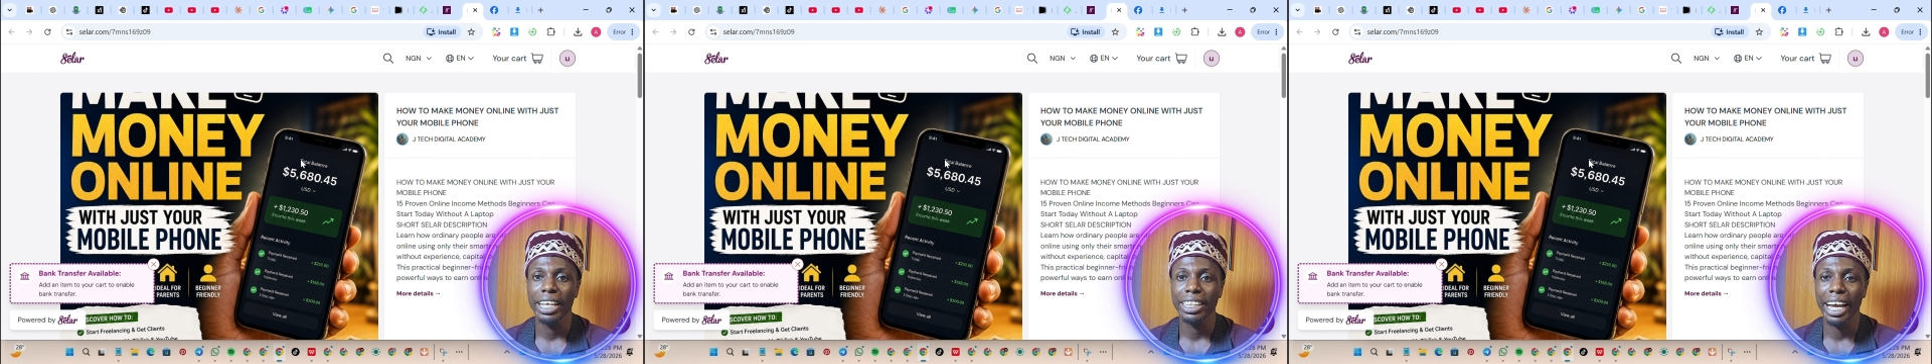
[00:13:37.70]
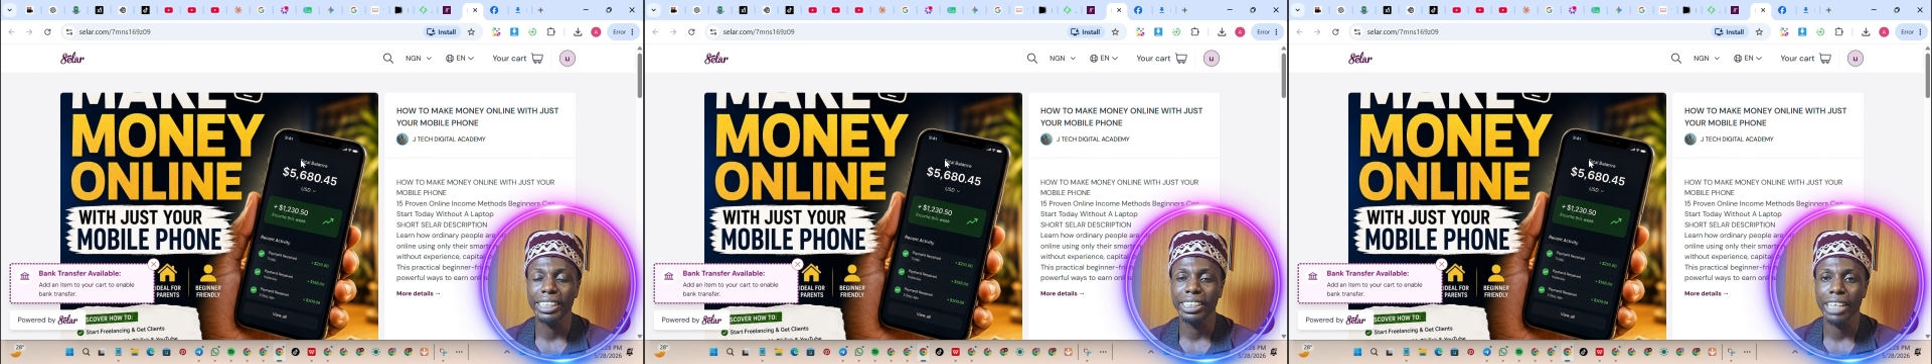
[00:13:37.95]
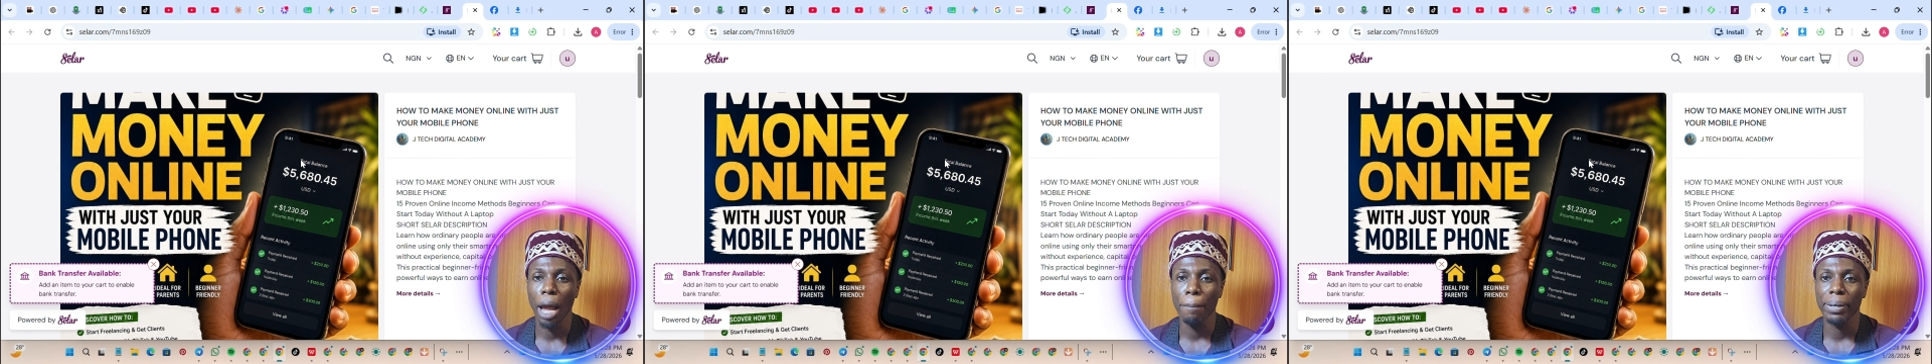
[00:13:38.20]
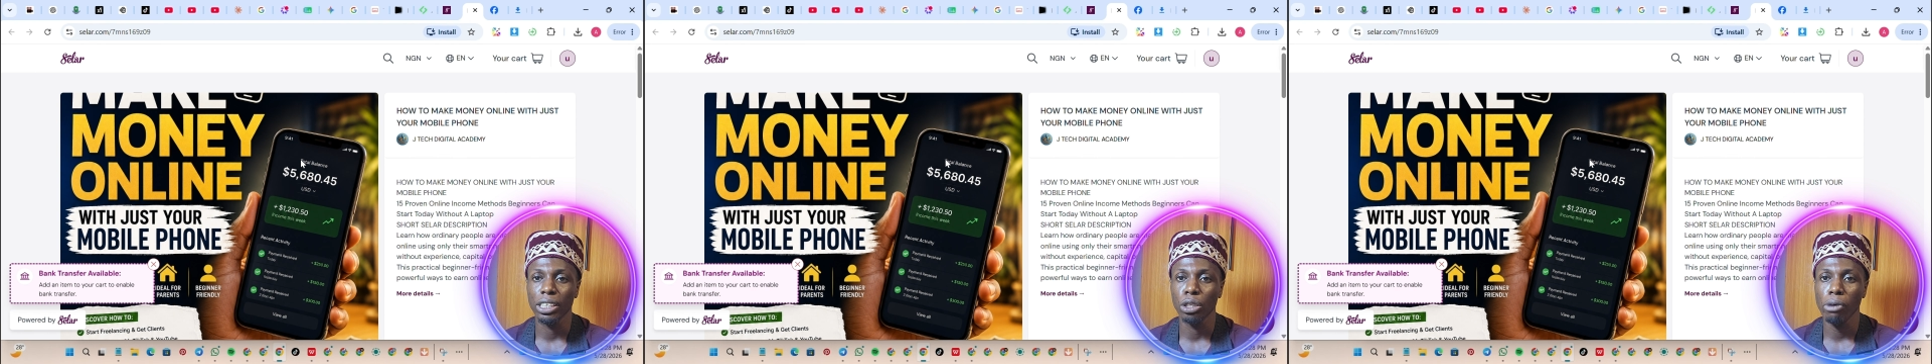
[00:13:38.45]

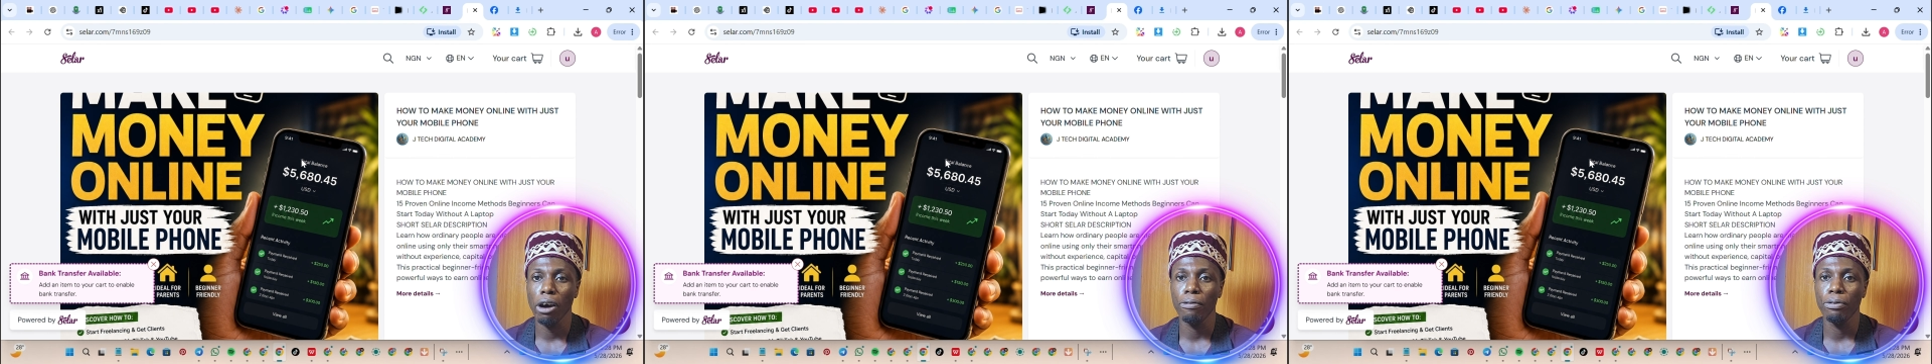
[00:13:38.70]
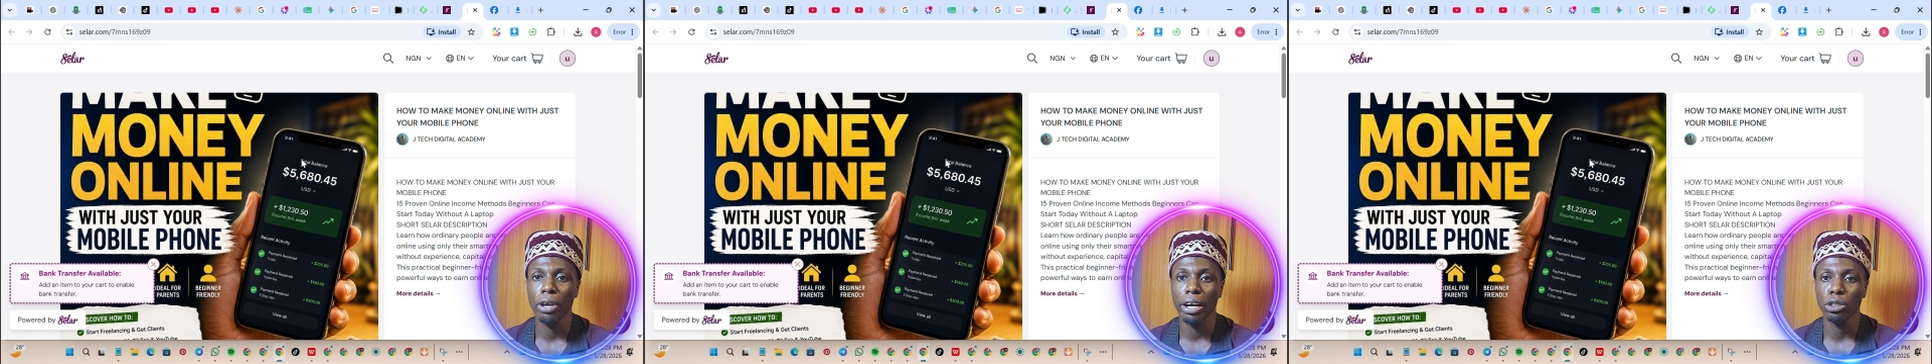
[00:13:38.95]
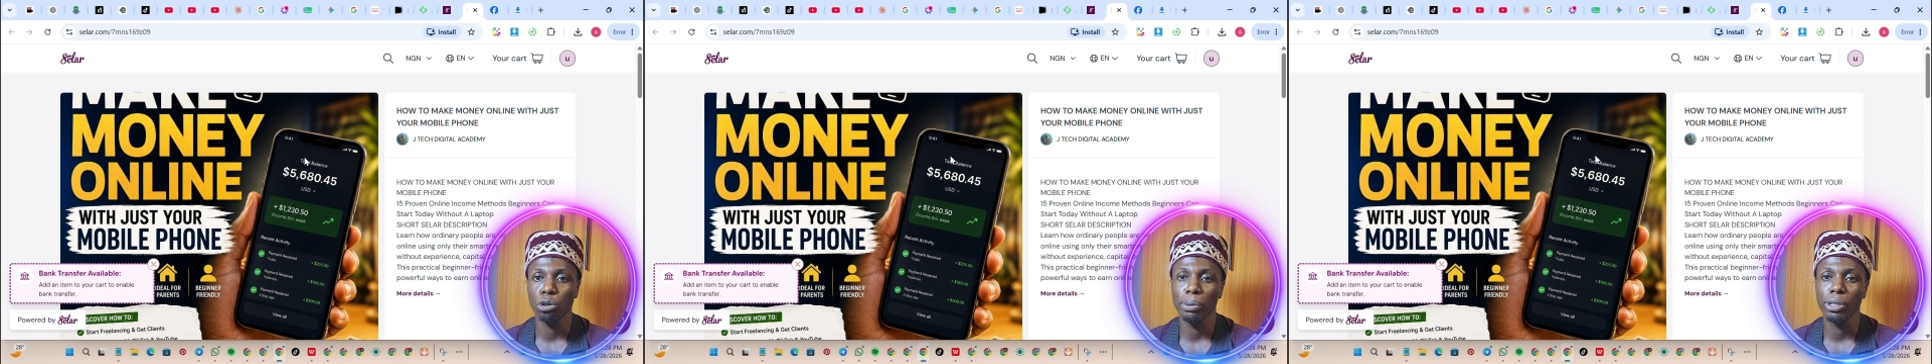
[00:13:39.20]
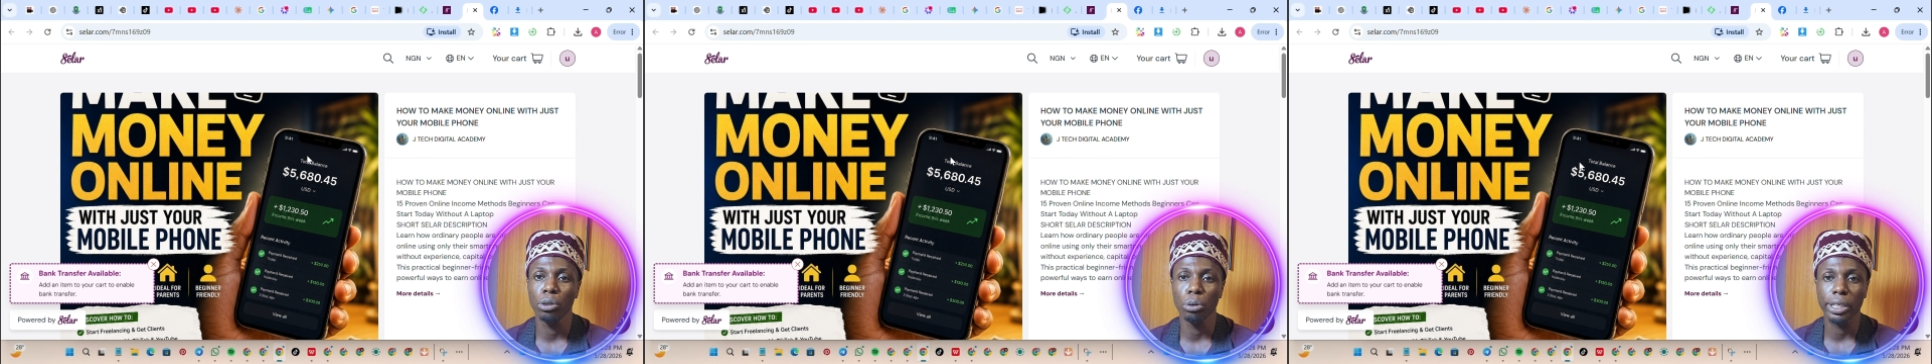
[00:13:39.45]
99% of our viewers will
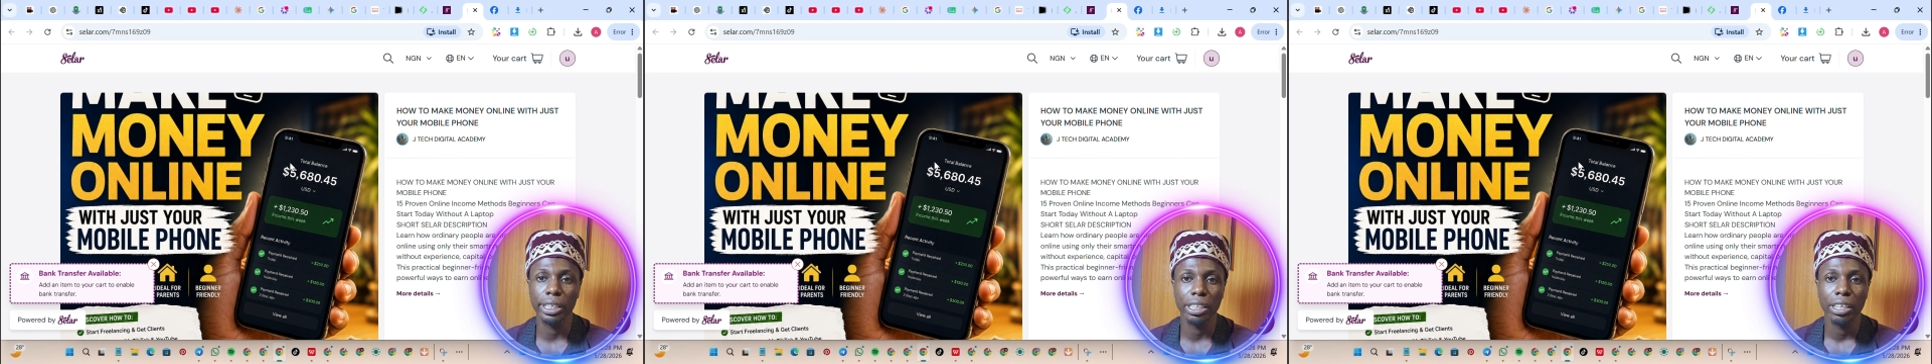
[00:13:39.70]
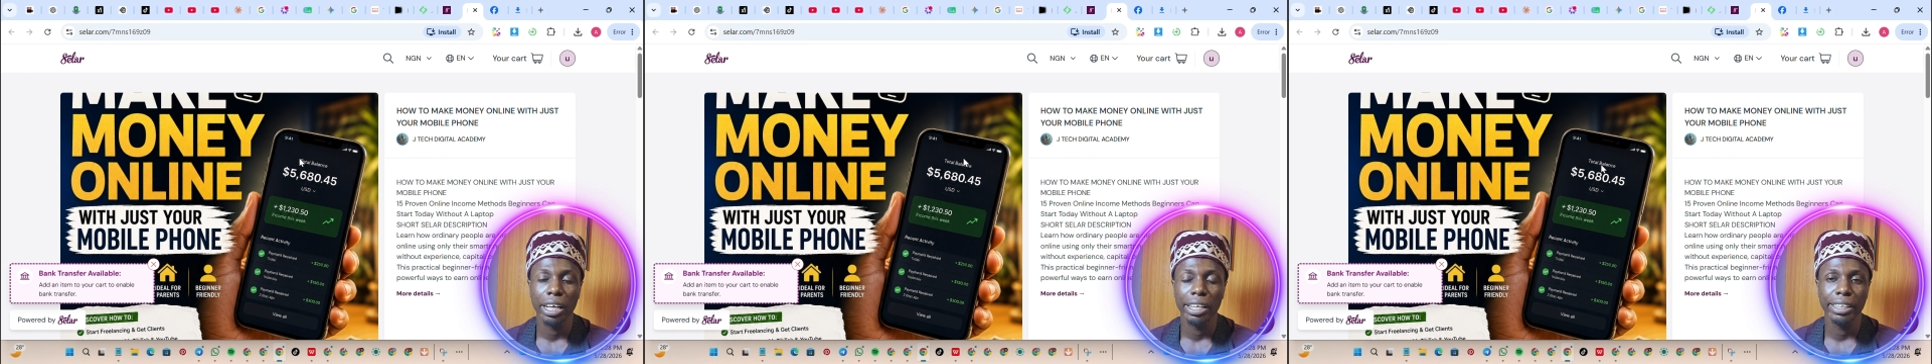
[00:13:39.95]
be doing,